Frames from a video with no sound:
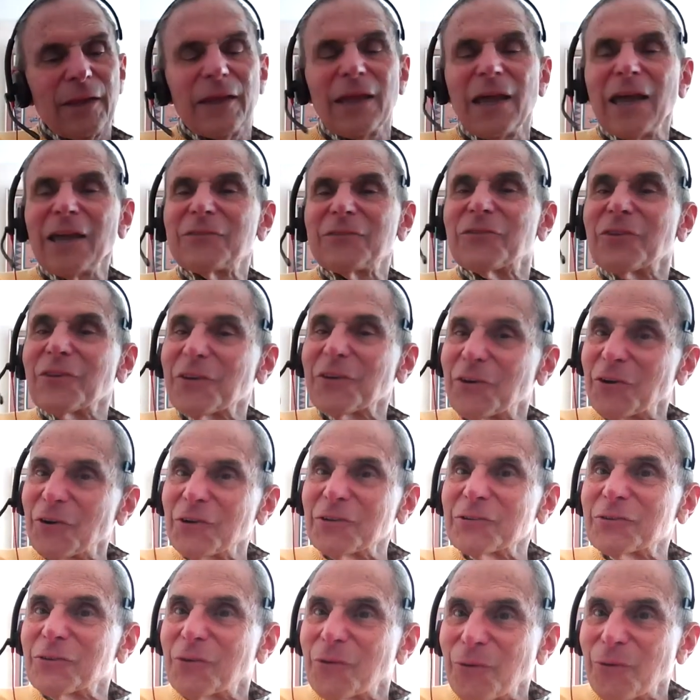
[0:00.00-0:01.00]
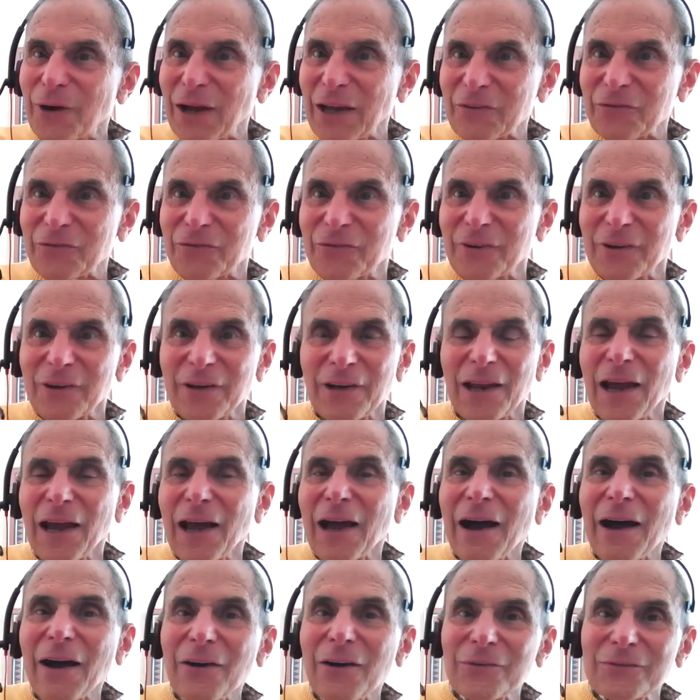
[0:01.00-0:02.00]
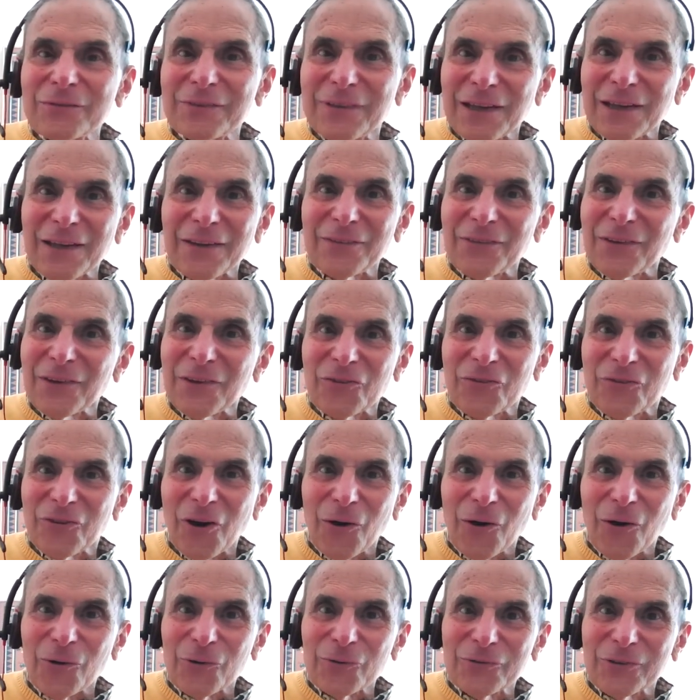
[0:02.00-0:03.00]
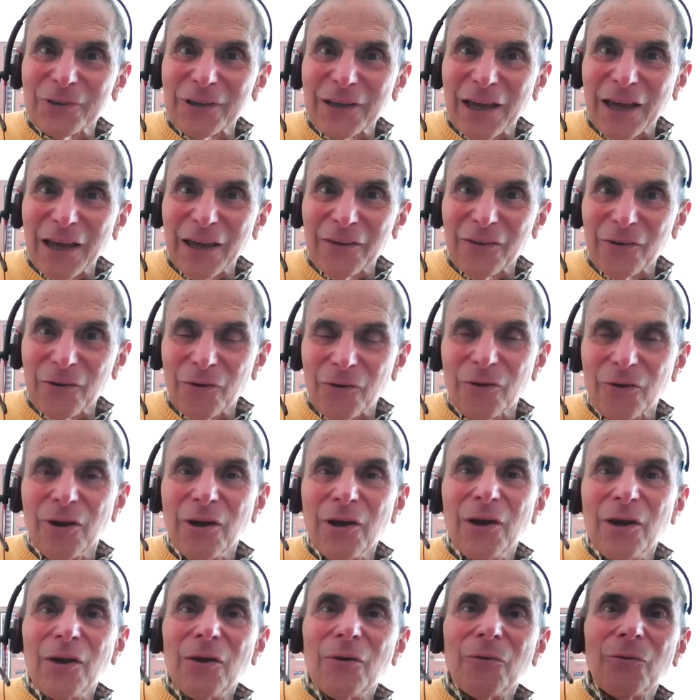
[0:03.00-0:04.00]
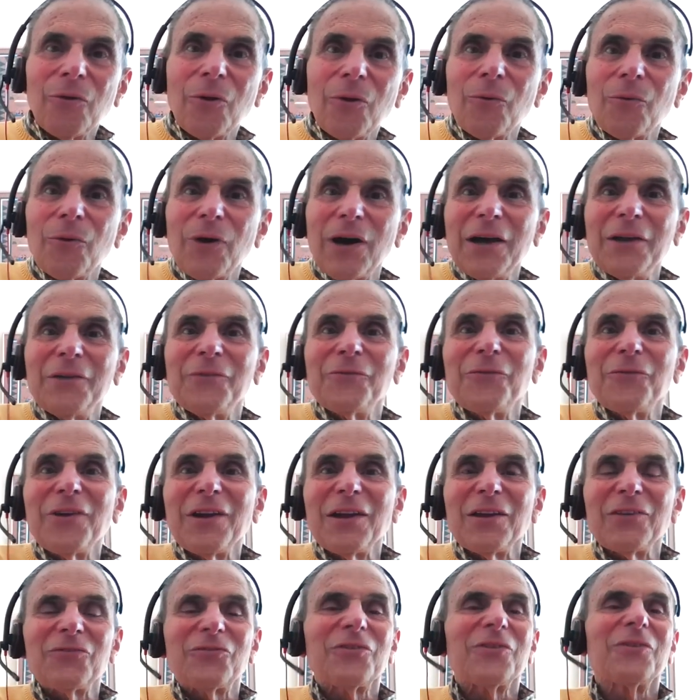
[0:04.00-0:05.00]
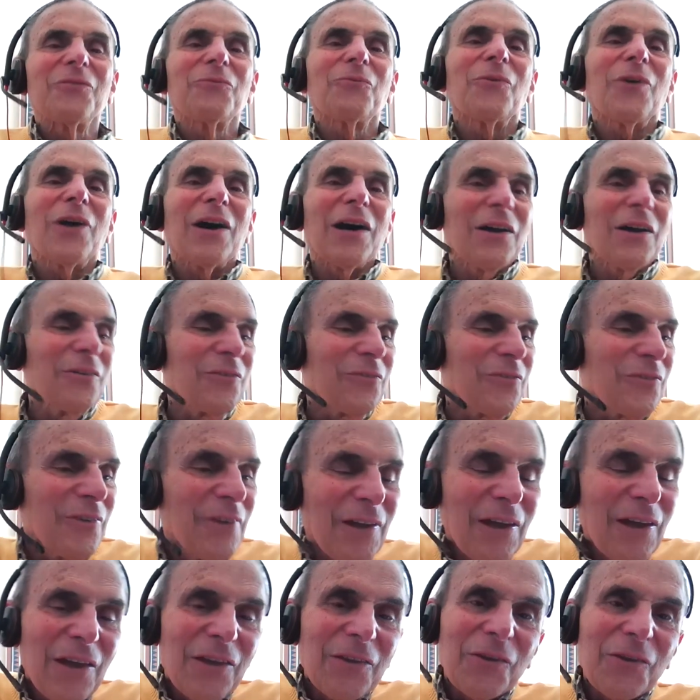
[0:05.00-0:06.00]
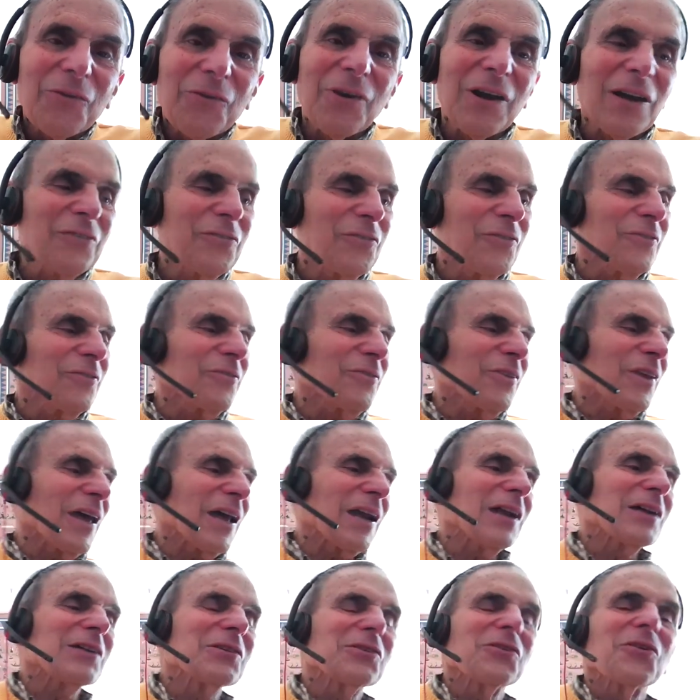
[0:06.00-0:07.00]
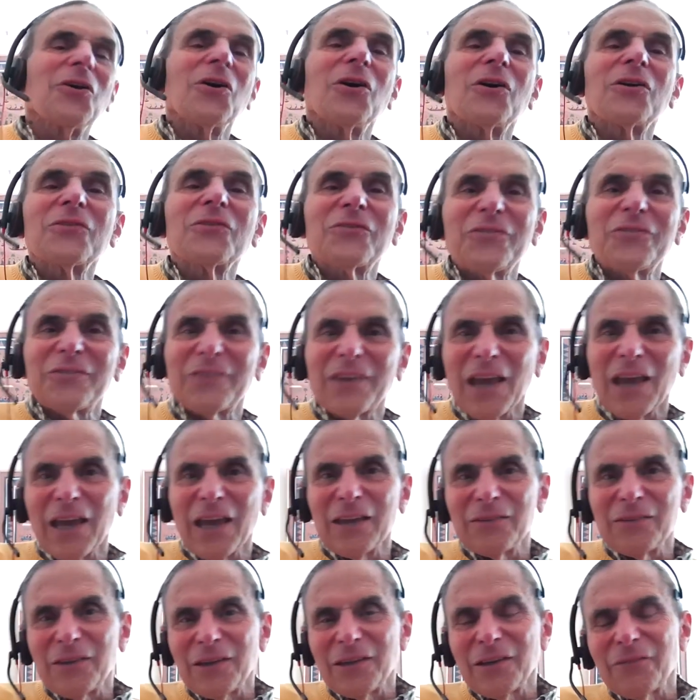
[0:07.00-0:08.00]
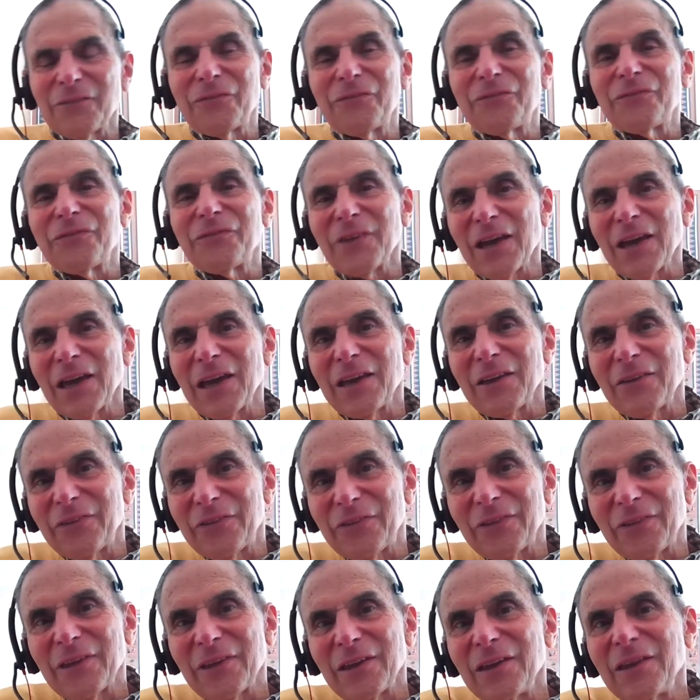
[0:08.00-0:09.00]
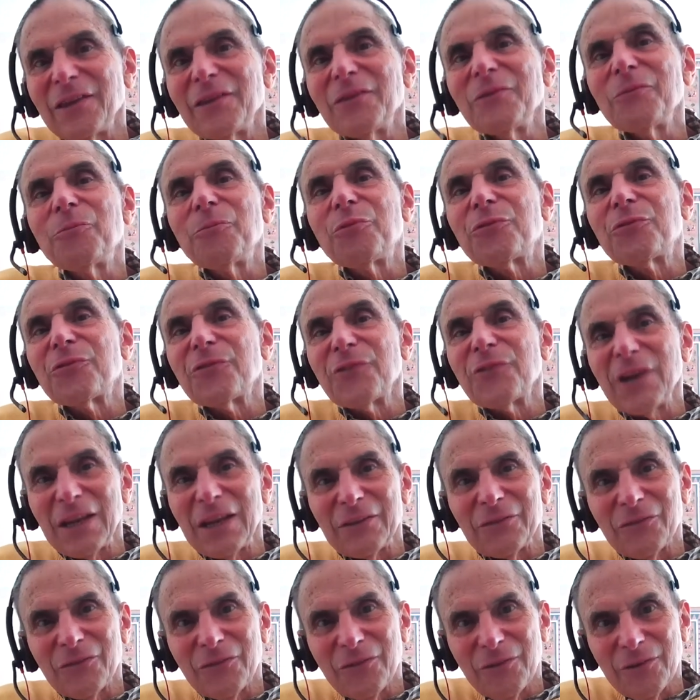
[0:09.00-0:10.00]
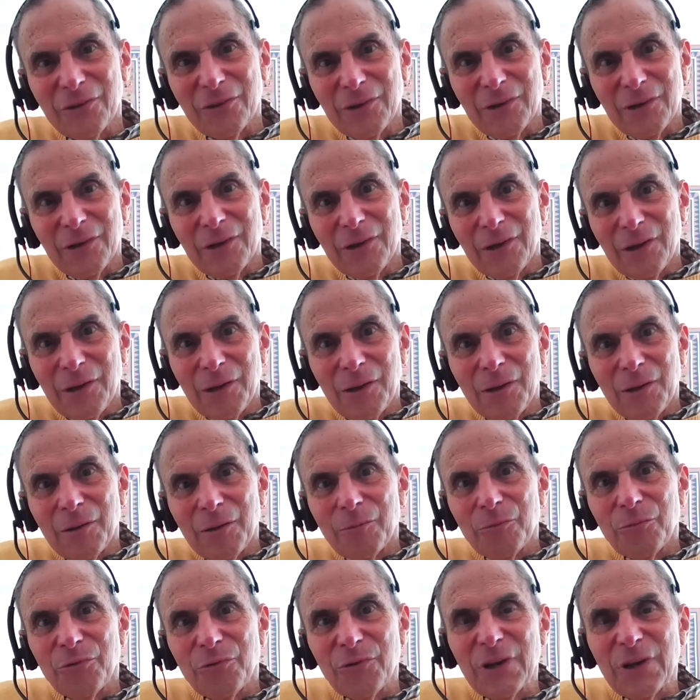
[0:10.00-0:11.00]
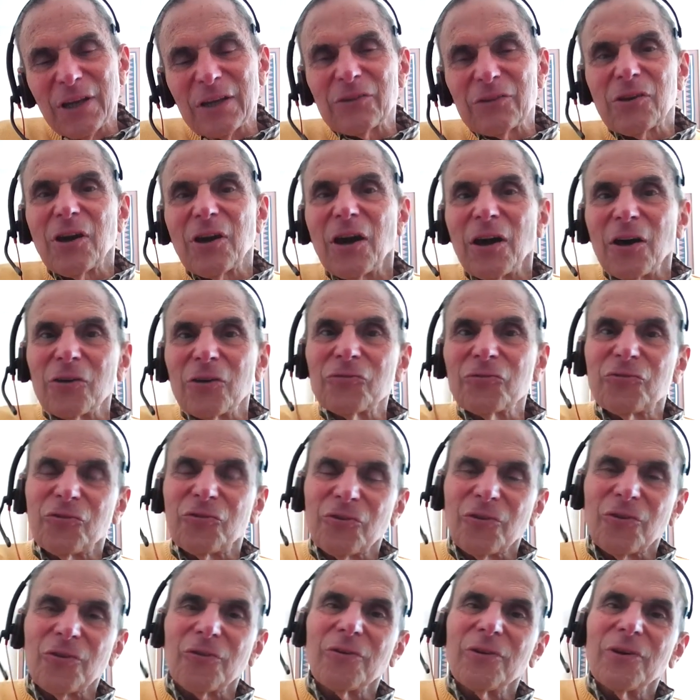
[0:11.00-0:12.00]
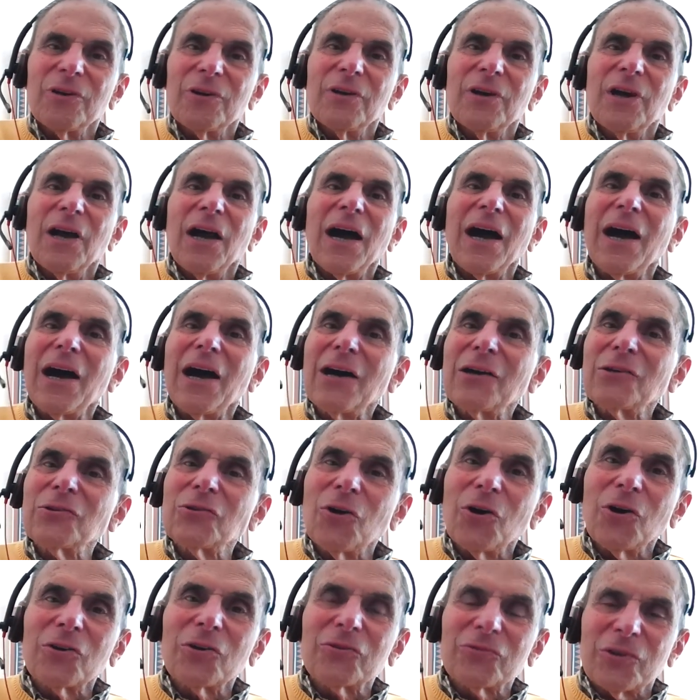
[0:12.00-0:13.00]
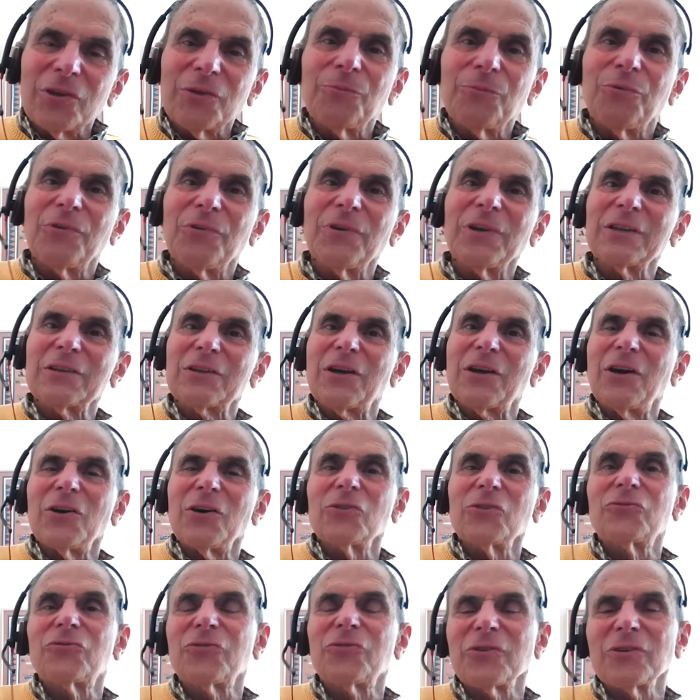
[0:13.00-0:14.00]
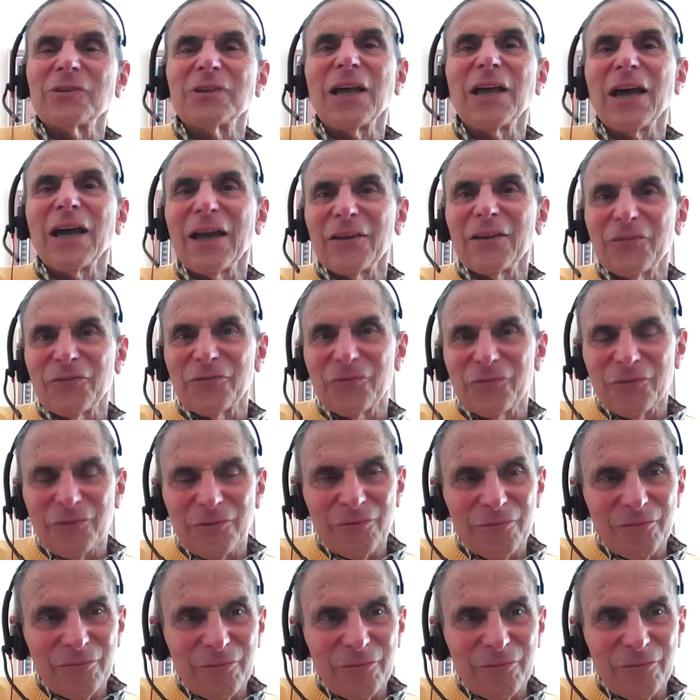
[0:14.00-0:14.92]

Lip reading: That's a good question. How did this hold together? Well, one reason was the Russians had a long-standing faith in print culture. How long did print culture last?